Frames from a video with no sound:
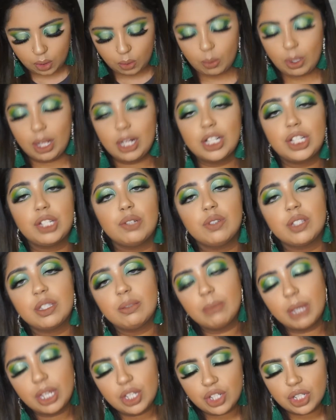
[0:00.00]
while she was
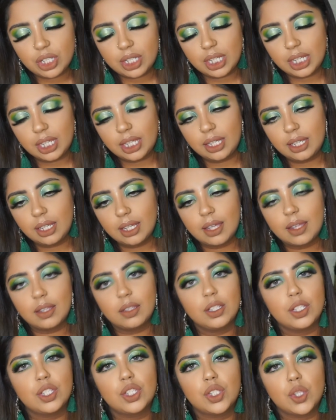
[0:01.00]
mentioning
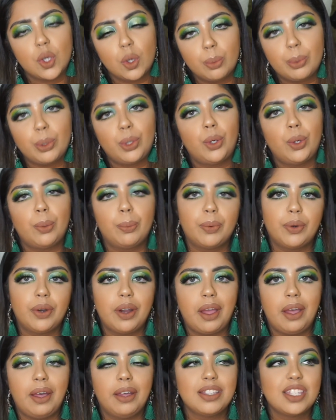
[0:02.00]
the soap
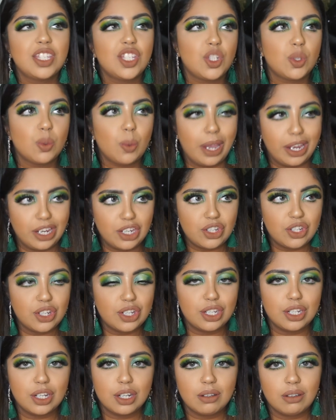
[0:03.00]
opera
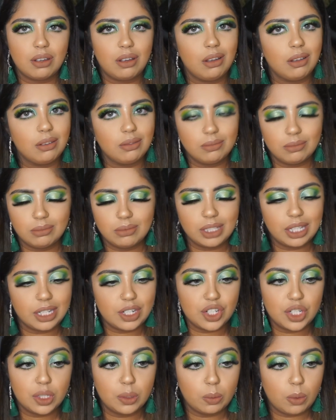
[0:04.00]
situation that
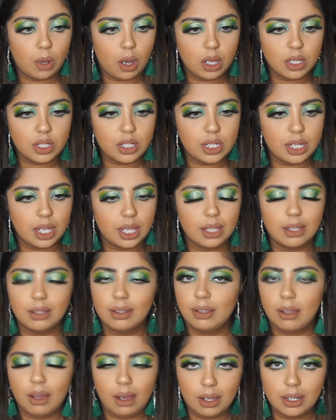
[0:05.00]
she watched and
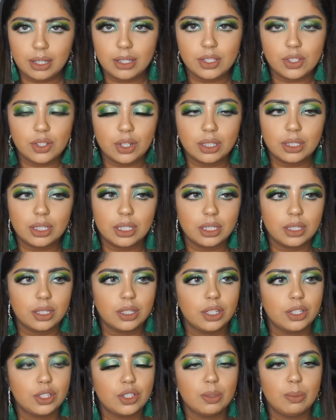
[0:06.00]
God instructed
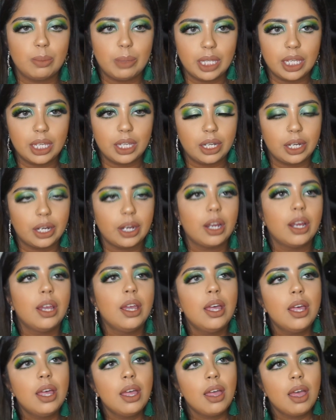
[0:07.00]
her to be here,
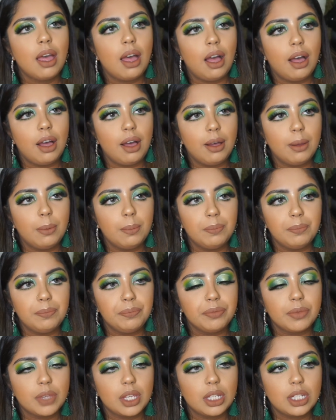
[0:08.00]

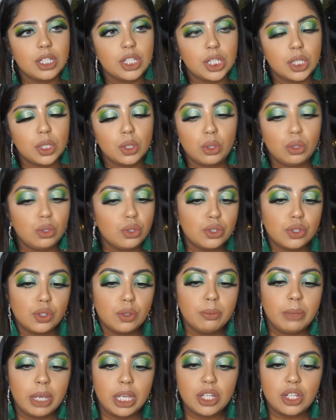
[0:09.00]
she also
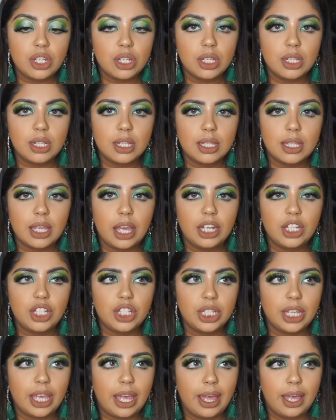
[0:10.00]
mentioned that
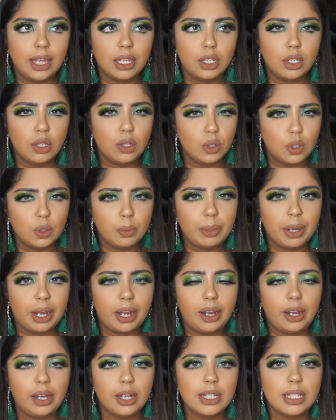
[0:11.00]
she had no
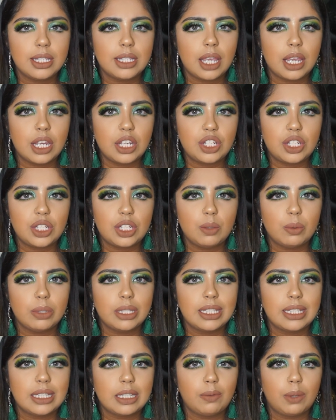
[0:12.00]
parents and she
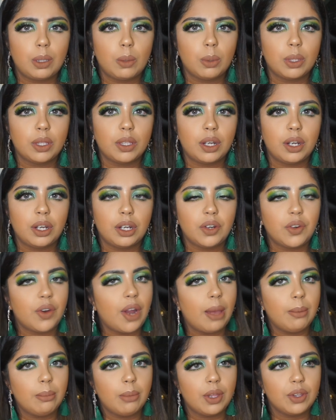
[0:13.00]
was living with her
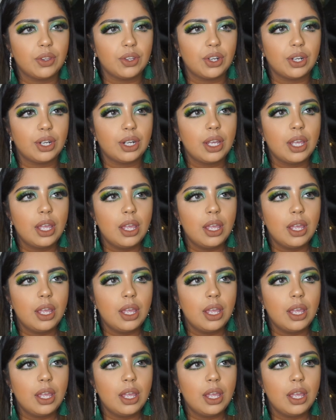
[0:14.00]
grandmother.